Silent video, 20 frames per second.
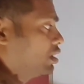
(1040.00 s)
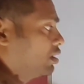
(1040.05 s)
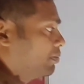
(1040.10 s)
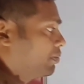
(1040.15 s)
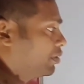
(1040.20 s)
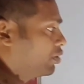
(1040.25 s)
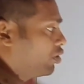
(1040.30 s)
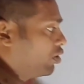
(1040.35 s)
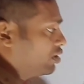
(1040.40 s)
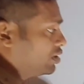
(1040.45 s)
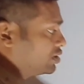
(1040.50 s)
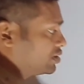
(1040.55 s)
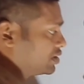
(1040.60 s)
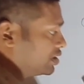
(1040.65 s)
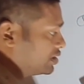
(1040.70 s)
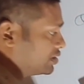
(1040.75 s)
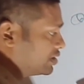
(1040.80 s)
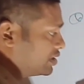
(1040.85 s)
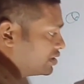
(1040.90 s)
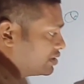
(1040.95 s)
Because
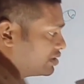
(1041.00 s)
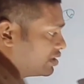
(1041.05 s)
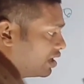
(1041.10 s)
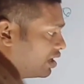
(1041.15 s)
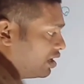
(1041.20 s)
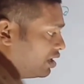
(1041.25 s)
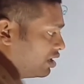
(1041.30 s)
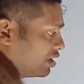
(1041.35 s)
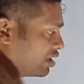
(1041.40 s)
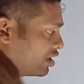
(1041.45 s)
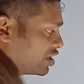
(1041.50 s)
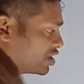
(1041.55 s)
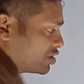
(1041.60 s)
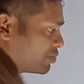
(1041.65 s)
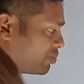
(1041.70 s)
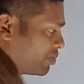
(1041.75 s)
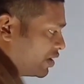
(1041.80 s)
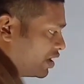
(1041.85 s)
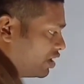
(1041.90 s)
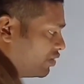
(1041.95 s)
this is the
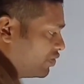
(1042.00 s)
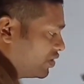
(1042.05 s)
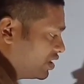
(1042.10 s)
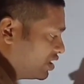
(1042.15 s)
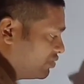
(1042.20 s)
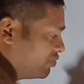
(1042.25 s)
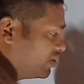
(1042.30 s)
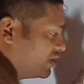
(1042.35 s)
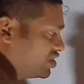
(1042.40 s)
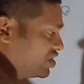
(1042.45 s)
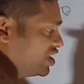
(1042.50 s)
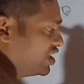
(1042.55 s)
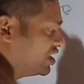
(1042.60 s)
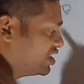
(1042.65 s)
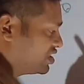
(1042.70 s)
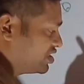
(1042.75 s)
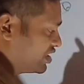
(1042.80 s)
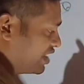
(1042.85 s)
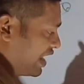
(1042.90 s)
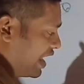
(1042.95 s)
speed with which he
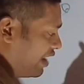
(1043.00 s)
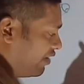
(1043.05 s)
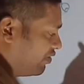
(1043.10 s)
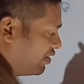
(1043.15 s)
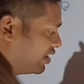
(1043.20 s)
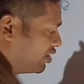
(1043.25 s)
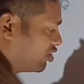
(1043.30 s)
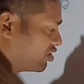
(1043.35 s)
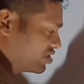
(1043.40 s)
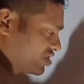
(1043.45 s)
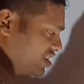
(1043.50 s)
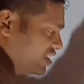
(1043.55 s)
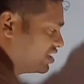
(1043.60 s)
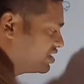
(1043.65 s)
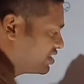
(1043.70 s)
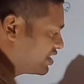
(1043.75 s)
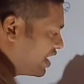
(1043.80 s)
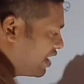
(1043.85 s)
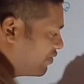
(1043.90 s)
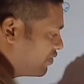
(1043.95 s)
is traveling or she is
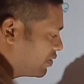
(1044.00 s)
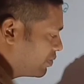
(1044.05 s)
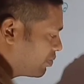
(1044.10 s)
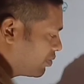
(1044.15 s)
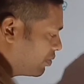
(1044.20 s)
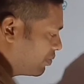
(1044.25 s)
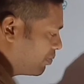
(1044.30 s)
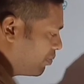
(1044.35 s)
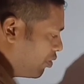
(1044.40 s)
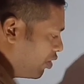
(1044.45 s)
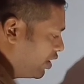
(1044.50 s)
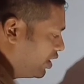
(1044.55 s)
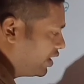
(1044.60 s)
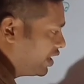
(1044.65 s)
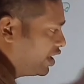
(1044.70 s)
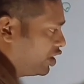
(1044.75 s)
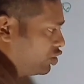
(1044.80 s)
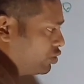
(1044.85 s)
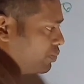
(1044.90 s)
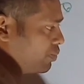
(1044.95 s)
traveling from point
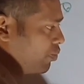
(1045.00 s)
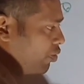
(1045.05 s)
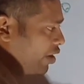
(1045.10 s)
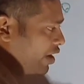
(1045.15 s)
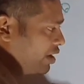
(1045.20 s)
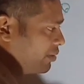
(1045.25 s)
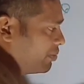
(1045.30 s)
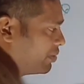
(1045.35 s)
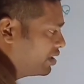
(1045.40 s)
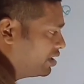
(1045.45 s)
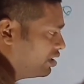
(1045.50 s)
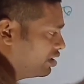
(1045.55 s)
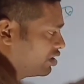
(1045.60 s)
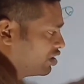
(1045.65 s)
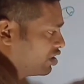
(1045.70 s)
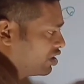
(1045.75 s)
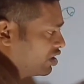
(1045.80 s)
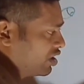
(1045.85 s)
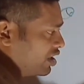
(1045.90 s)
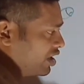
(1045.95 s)
A to point B
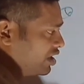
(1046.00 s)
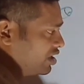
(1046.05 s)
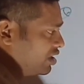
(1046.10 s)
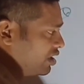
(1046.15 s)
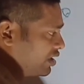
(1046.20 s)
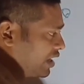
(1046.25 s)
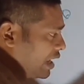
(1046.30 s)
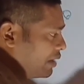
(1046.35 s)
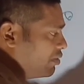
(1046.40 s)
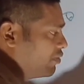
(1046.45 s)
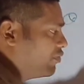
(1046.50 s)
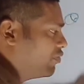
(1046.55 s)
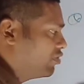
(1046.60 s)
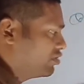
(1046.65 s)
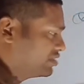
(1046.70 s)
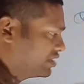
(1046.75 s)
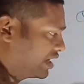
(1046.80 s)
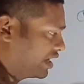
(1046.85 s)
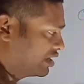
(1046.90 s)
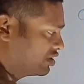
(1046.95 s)
in the time of 4
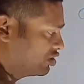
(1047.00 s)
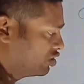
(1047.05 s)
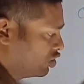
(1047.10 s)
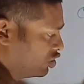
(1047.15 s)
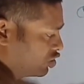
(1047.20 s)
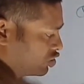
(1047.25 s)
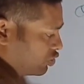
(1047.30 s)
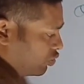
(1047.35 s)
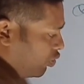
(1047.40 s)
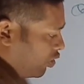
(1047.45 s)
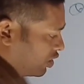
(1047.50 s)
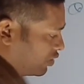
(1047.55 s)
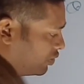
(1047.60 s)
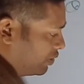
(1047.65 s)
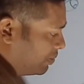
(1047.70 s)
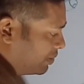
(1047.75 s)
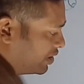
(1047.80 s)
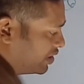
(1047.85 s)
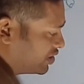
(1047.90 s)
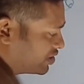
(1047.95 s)
seconds. So what will
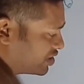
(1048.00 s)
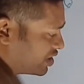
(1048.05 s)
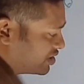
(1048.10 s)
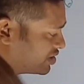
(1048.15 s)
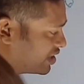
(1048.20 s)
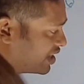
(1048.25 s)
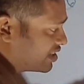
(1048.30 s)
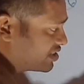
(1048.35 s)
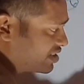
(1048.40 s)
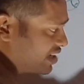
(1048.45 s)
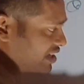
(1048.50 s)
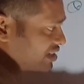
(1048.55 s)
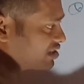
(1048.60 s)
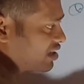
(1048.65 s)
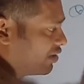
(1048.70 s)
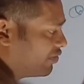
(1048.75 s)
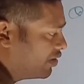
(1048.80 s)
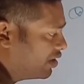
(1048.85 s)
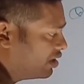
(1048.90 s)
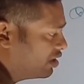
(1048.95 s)
be the distance here she has
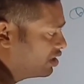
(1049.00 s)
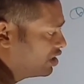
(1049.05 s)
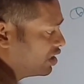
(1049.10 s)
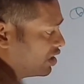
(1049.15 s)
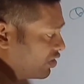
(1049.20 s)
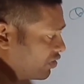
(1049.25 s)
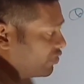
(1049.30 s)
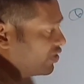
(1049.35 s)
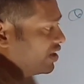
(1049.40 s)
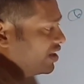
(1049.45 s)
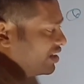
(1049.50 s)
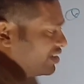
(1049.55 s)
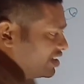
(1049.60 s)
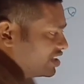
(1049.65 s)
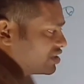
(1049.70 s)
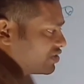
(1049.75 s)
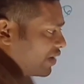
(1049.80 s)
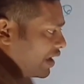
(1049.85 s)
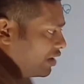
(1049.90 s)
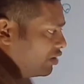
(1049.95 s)
covered? We need
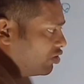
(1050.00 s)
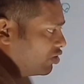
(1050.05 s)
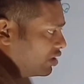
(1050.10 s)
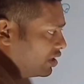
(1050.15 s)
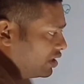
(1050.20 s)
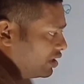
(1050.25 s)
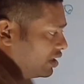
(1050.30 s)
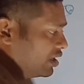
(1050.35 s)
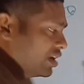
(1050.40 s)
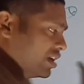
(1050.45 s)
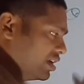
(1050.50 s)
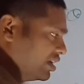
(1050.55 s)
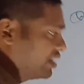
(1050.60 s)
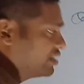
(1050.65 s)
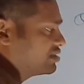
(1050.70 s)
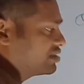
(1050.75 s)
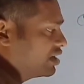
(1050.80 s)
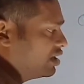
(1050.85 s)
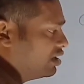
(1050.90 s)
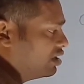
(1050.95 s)
this value only.
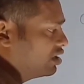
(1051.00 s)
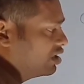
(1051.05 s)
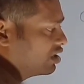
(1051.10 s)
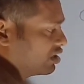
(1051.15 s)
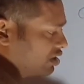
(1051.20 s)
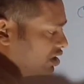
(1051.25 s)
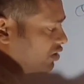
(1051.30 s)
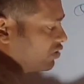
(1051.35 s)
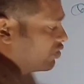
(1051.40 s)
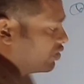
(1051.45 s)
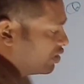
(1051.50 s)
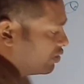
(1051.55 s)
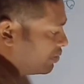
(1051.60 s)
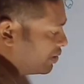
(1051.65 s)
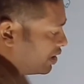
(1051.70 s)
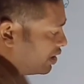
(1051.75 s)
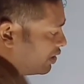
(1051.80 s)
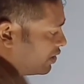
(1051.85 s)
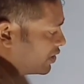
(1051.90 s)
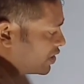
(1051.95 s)
Yes sir, there will
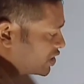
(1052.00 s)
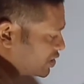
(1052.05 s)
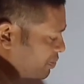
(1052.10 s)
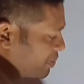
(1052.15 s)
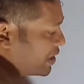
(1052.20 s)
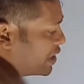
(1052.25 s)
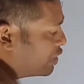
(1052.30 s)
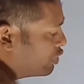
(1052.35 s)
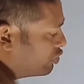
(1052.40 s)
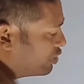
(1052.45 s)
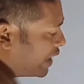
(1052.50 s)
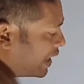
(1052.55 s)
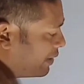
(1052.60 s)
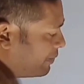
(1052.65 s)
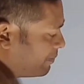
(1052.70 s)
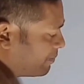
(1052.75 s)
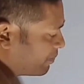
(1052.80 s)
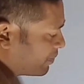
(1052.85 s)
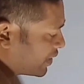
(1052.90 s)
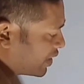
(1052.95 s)
be speed with
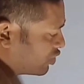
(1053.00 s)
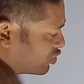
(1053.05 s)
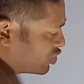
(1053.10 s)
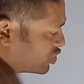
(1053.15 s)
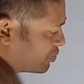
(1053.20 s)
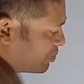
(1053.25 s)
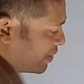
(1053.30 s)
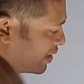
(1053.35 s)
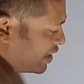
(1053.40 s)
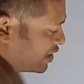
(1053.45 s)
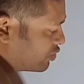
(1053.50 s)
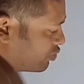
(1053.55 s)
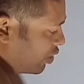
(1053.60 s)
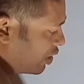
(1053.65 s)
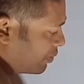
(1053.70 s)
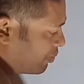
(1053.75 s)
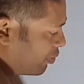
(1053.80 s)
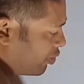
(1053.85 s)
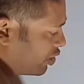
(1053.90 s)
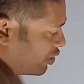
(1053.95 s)
time. So speed is
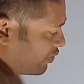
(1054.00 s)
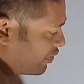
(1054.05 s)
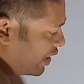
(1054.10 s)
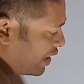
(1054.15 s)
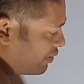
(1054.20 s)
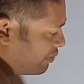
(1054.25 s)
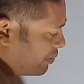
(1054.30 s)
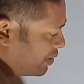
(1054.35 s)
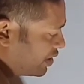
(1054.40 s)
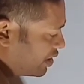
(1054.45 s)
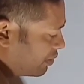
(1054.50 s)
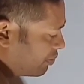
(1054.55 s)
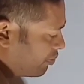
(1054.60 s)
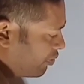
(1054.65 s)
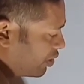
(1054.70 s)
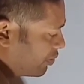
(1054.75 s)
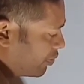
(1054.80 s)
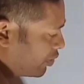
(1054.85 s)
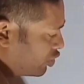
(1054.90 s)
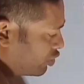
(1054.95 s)
1.5 meter,
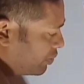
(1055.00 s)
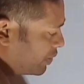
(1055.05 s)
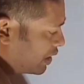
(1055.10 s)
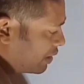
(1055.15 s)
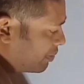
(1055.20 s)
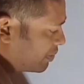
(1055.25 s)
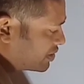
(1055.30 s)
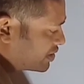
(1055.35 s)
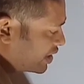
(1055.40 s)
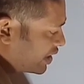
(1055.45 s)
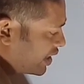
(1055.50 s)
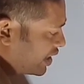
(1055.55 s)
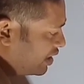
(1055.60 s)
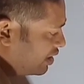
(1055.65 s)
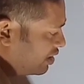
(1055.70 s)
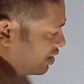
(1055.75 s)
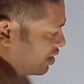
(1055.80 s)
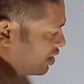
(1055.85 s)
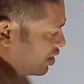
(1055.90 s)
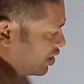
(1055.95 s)
1.2 meter per
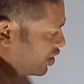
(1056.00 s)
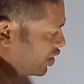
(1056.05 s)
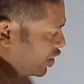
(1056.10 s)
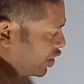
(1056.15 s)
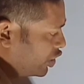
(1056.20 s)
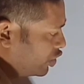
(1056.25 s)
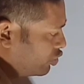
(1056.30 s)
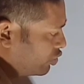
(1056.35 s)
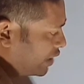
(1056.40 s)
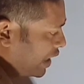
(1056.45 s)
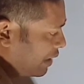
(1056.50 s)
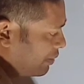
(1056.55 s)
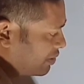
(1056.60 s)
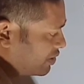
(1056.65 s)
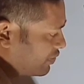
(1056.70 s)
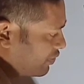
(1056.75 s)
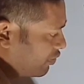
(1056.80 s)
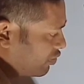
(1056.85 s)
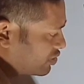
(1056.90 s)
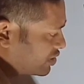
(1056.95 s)
second into time is
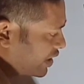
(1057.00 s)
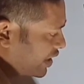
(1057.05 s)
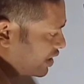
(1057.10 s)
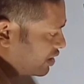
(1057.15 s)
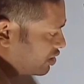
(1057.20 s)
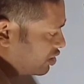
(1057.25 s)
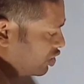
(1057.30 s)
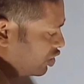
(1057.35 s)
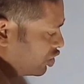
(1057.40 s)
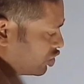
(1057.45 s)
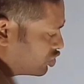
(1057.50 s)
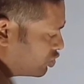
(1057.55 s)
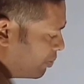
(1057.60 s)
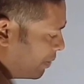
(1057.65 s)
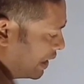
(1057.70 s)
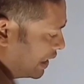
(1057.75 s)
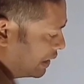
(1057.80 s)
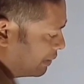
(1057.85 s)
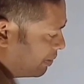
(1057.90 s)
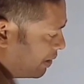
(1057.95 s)
4 seconds. So
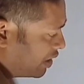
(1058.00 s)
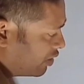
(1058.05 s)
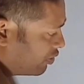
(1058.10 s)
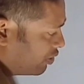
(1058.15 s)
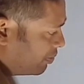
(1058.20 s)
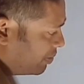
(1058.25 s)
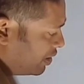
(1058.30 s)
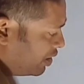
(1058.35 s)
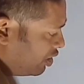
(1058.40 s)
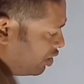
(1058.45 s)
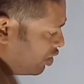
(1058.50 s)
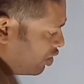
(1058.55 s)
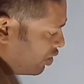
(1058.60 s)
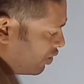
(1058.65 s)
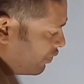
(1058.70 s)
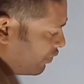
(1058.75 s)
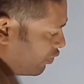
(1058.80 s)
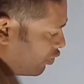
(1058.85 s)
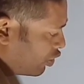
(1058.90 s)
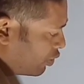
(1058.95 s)
multiply it will be
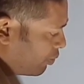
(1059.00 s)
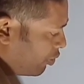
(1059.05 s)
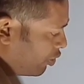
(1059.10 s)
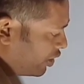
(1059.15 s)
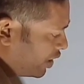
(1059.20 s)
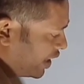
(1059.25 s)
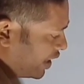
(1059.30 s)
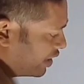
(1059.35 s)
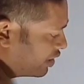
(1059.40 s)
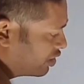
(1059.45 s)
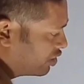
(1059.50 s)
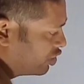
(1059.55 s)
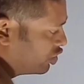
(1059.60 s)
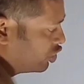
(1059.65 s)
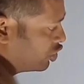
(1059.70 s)
4.8.